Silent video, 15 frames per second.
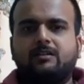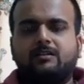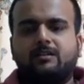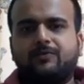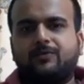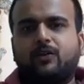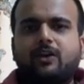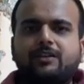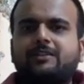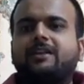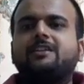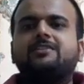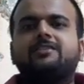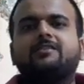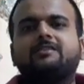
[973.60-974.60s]
The fallen
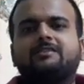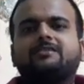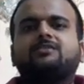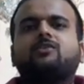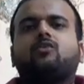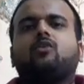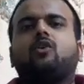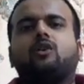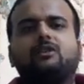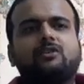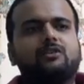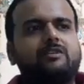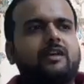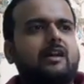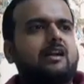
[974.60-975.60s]
angels,
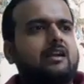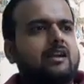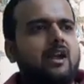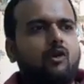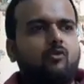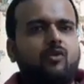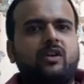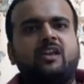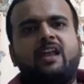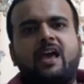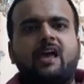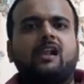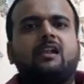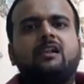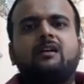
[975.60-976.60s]
although they are now in
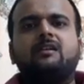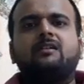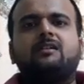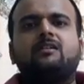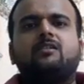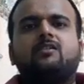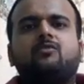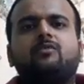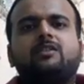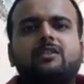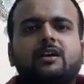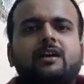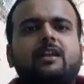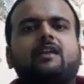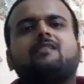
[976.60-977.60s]
hell, with
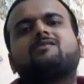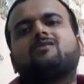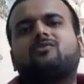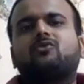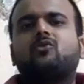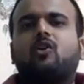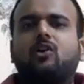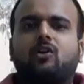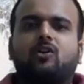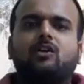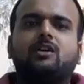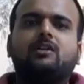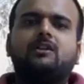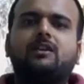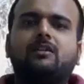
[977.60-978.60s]
the grace of God,
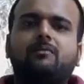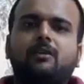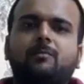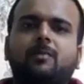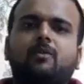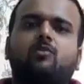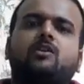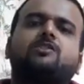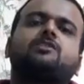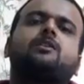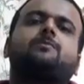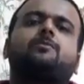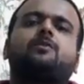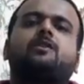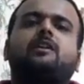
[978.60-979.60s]
they will be
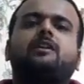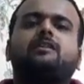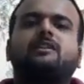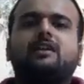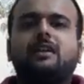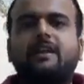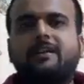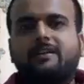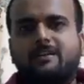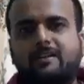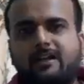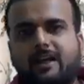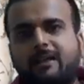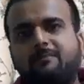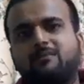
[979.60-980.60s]
worshipped in the later
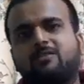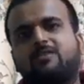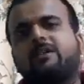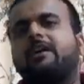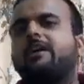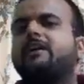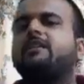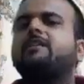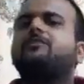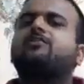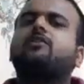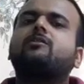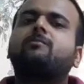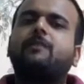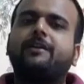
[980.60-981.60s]
times in
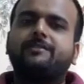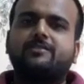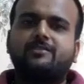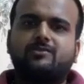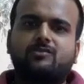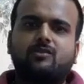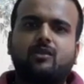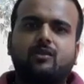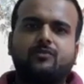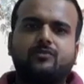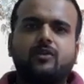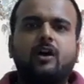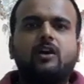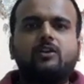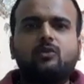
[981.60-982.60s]
different places
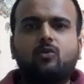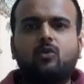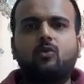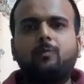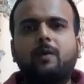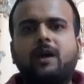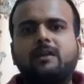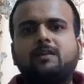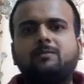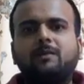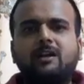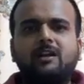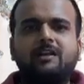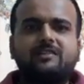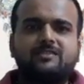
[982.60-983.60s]
of Europe and the
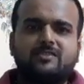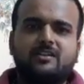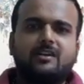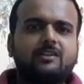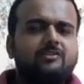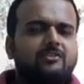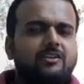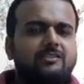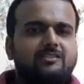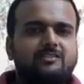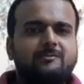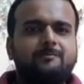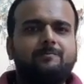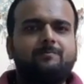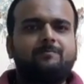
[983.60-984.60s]
Middle East
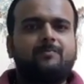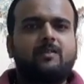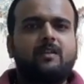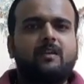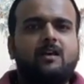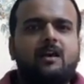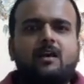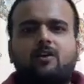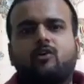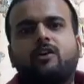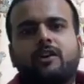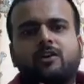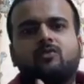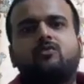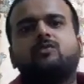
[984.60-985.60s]
countries,
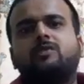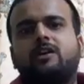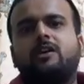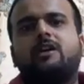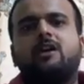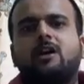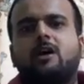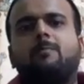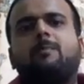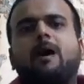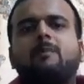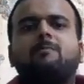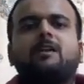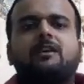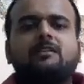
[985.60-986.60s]
according to the
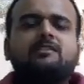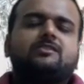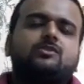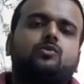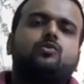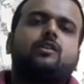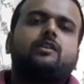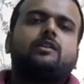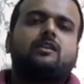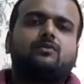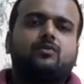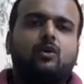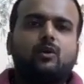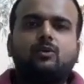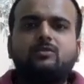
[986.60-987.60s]
biblical story that
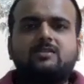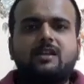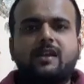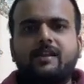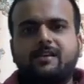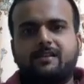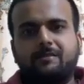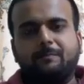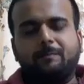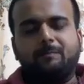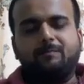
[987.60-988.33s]
follows later.